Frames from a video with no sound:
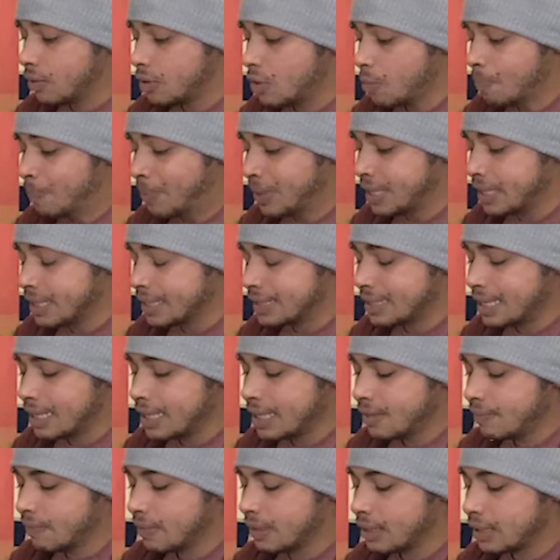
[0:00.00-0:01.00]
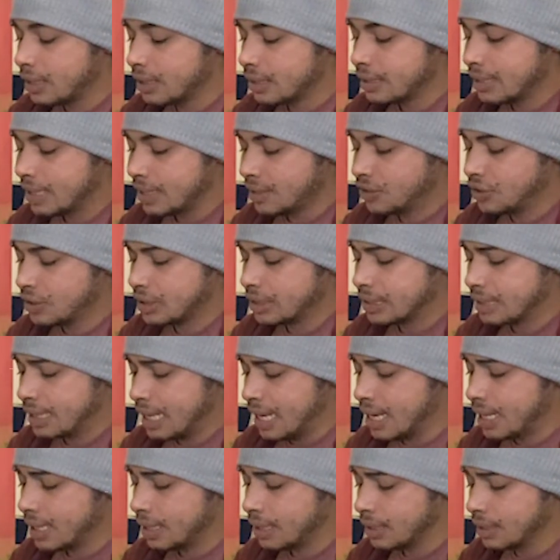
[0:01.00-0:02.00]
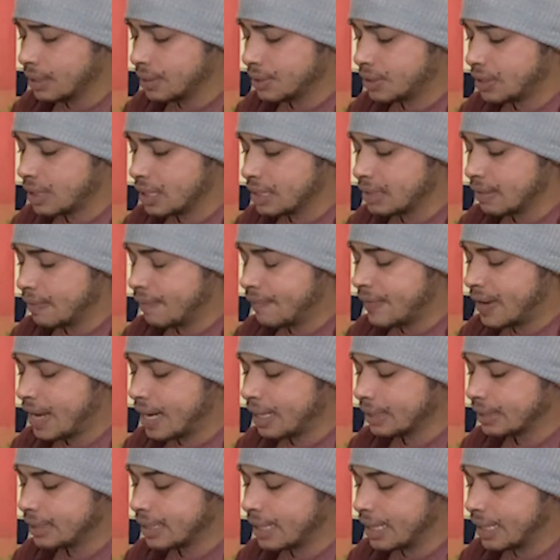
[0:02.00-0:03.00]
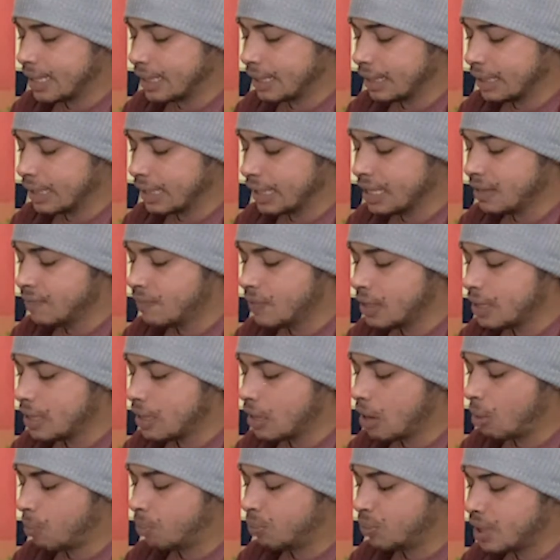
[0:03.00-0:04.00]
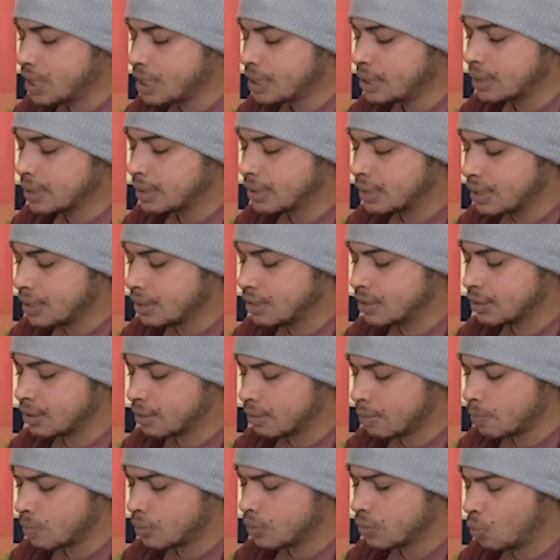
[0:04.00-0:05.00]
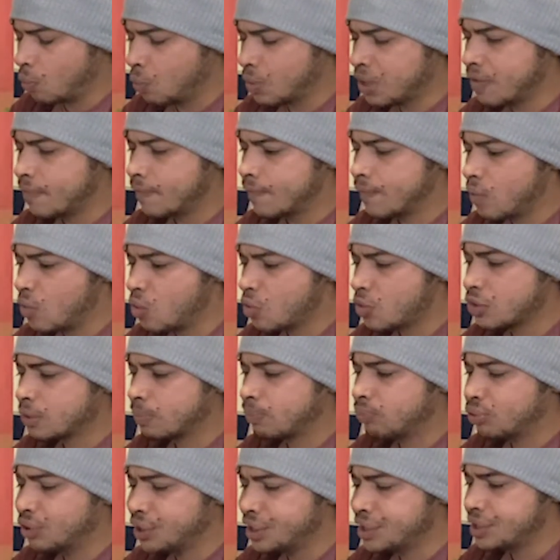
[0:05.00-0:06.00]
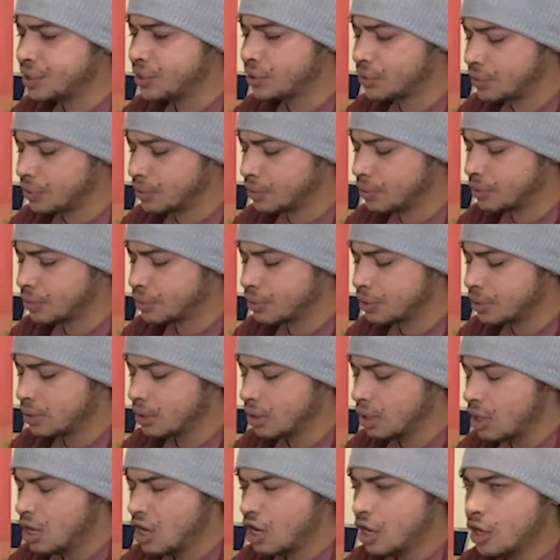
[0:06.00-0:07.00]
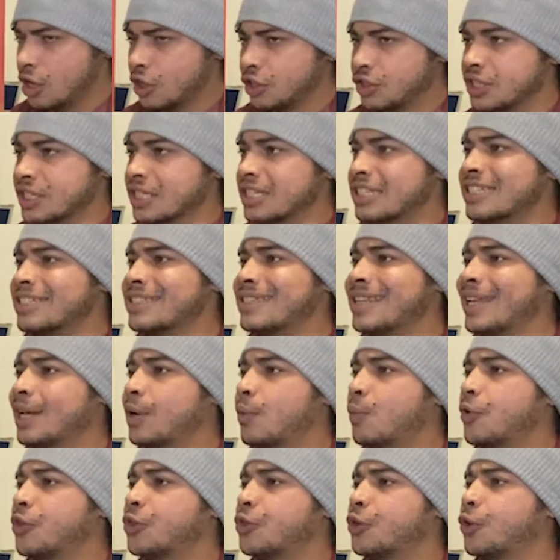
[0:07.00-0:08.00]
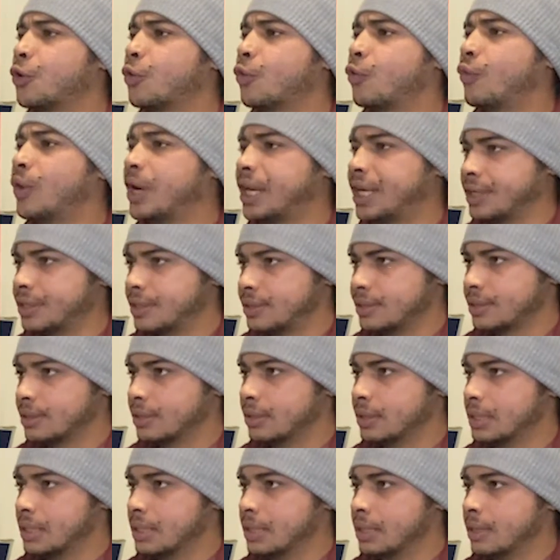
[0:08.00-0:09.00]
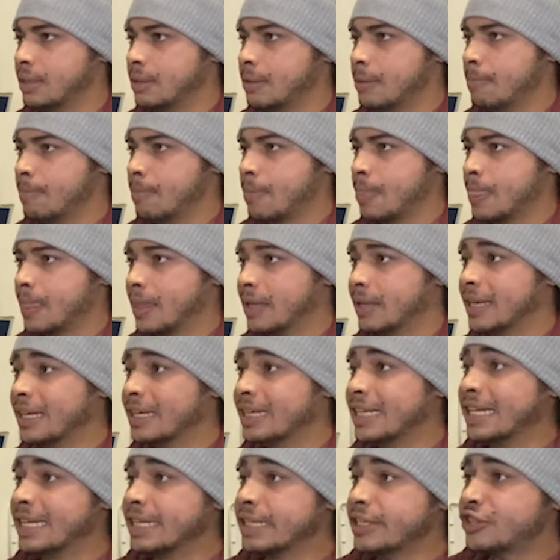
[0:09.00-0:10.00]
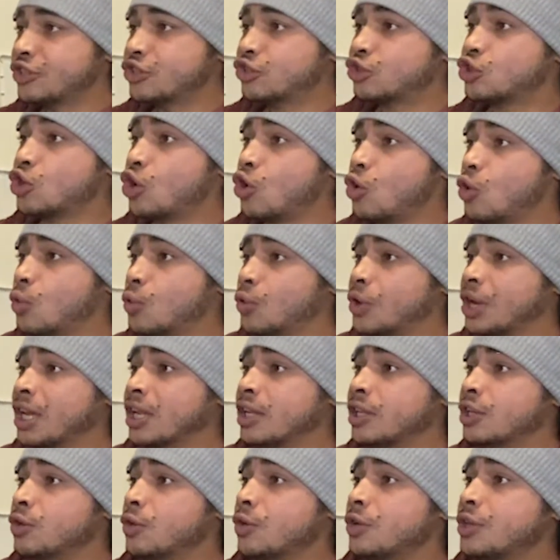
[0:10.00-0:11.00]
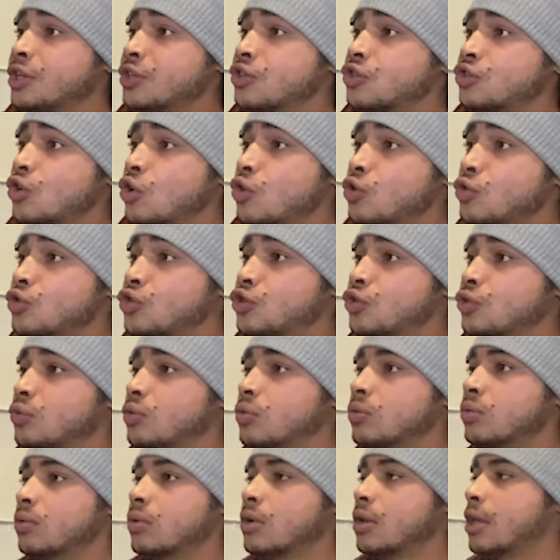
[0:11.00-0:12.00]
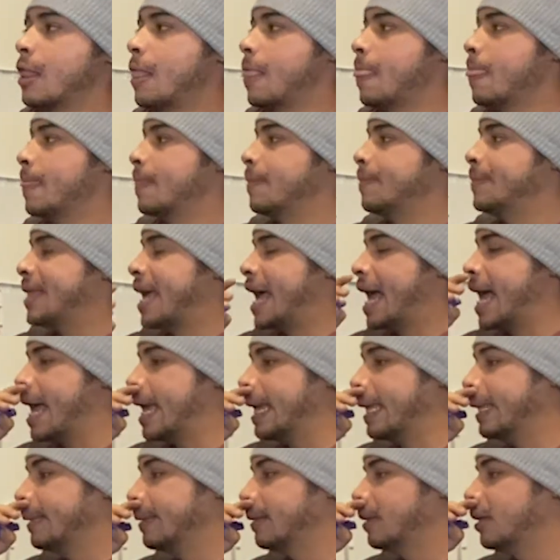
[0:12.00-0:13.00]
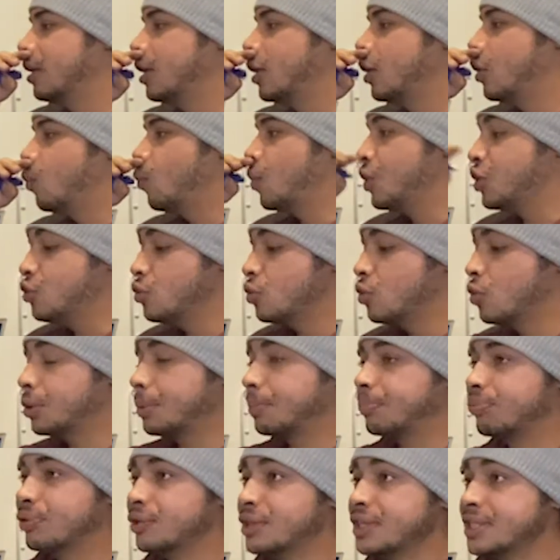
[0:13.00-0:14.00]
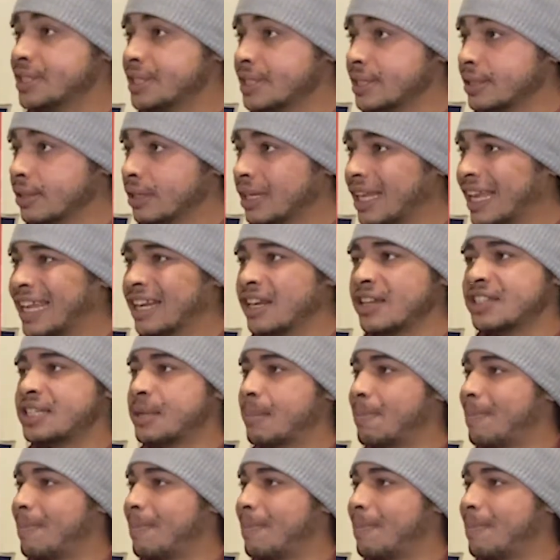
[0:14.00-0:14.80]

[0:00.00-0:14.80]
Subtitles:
but it's not just that. Yeah. It's the fact that even in our prison systems, we force prisoners to stick with their race. In this show, it literally shows you that when you go to prison, it doesn't